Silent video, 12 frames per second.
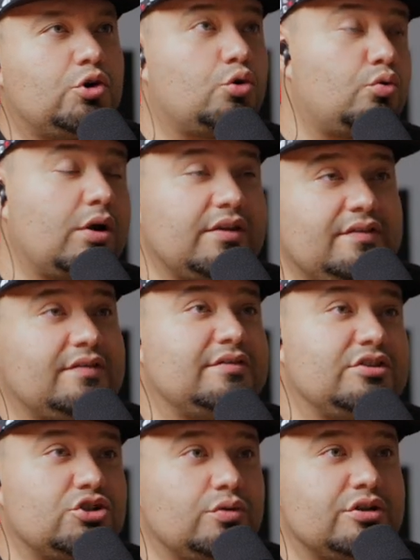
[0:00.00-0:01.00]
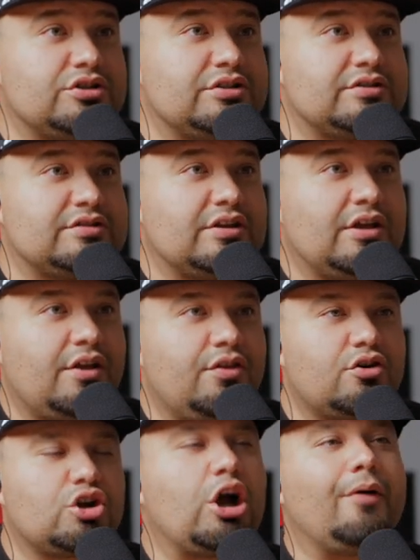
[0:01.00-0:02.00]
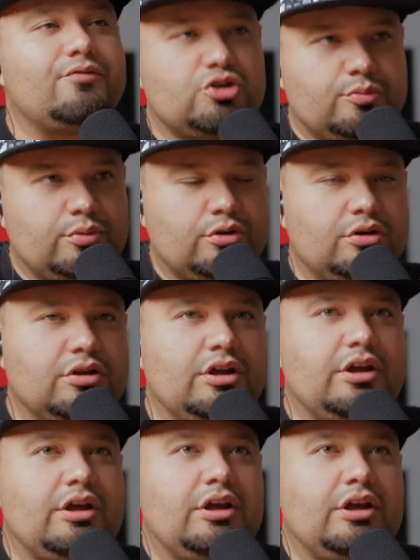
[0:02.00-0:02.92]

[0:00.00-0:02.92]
crazy situations. They're comfortable